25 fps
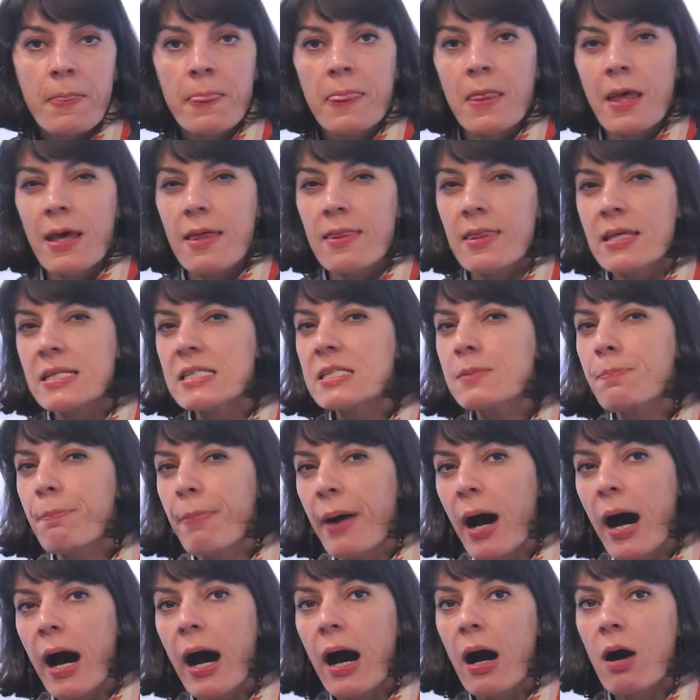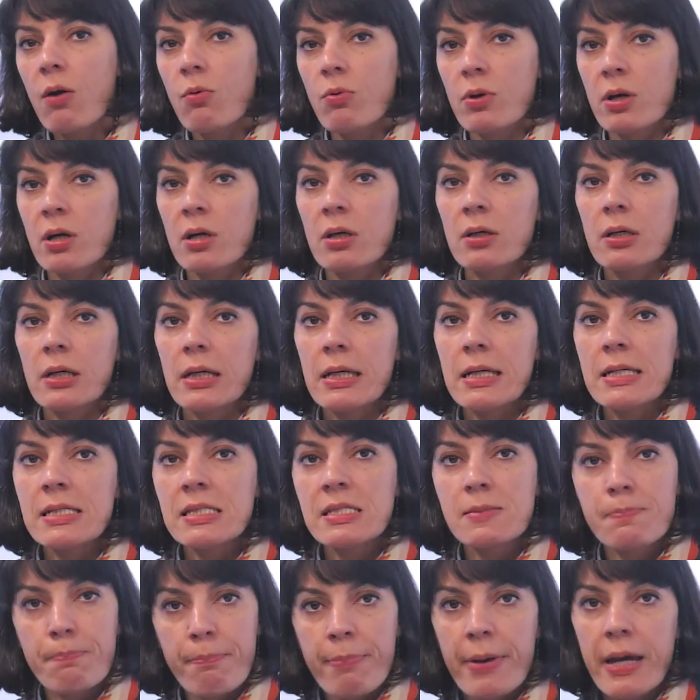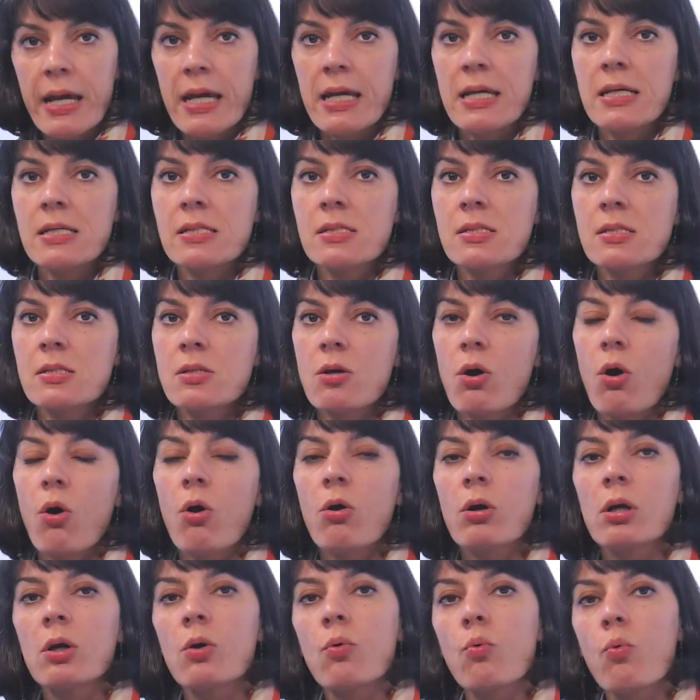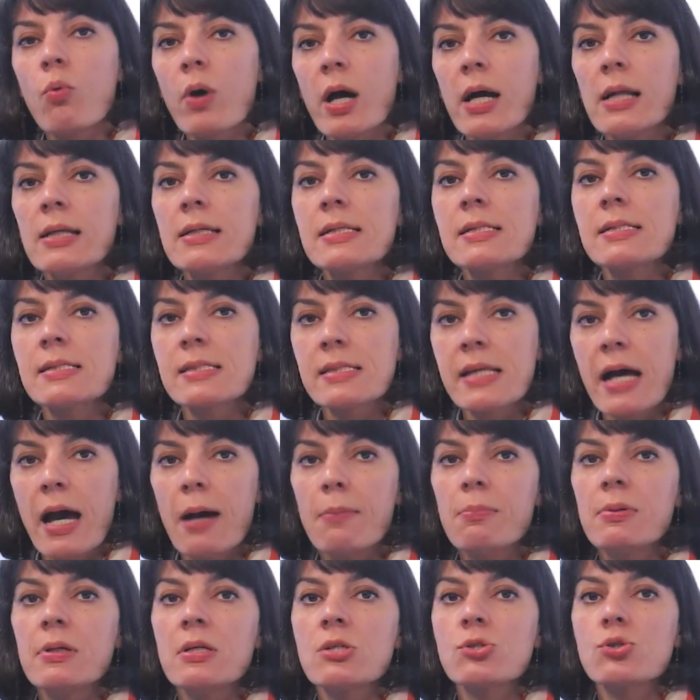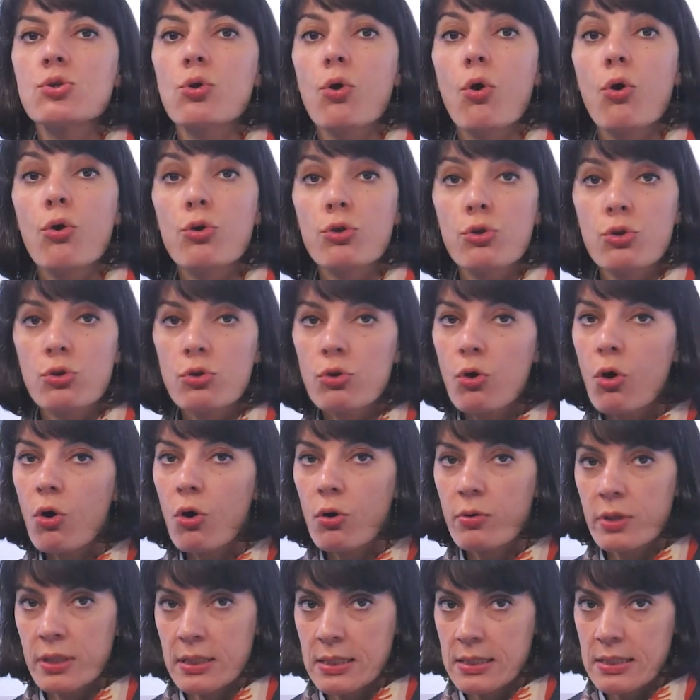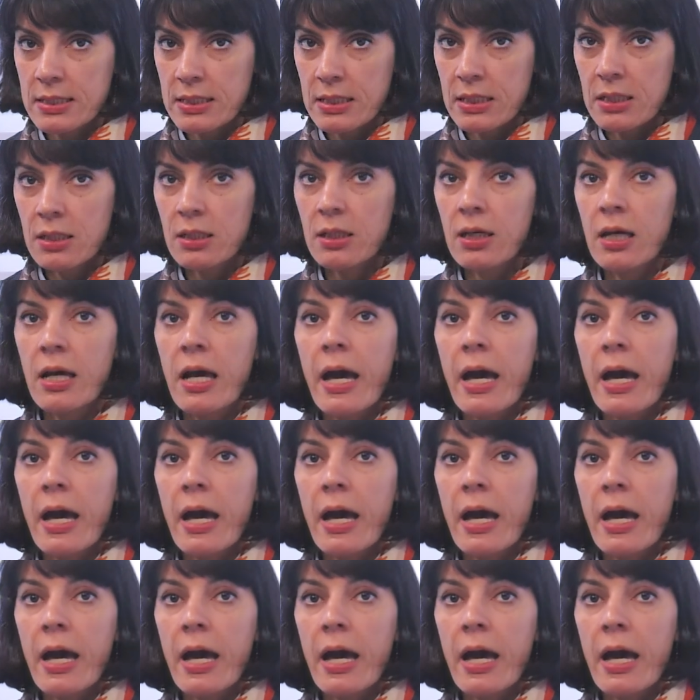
This power is based on a well-established authority